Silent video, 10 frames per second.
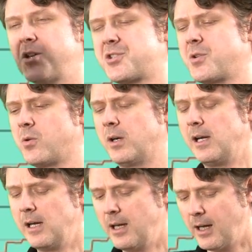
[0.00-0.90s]
So
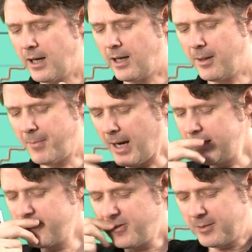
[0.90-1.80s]
um,
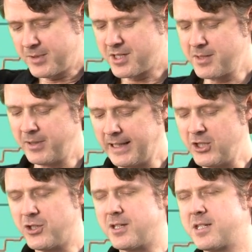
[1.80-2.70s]
I developed a
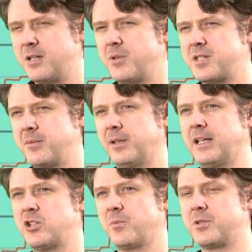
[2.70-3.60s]
simulation, a cinema
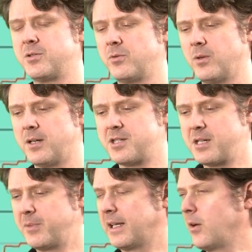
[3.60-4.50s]
simulation, to uh,
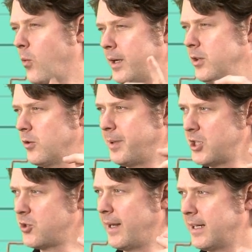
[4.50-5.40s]
simulate what your
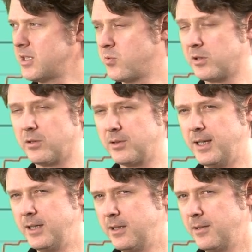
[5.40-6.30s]
picture edits would look
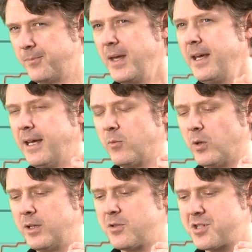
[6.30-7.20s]
like and
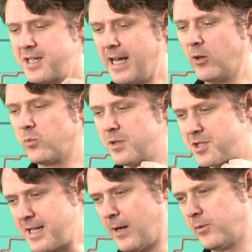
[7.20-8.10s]
what your sound would
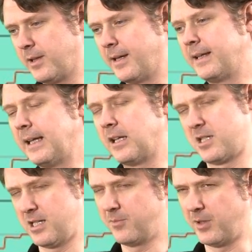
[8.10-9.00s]
sound like in a
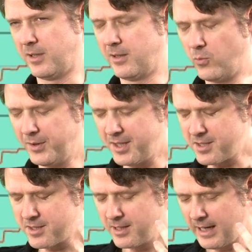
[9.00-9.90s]
cinema. And what
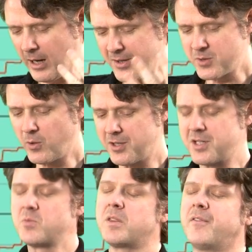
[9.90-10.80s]
this, how this
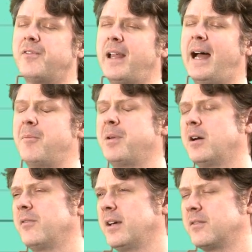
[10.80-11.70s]
works is with a flat
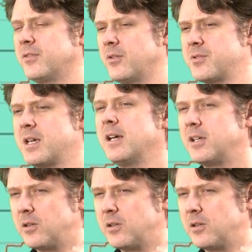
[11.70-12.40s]
pair of headphones.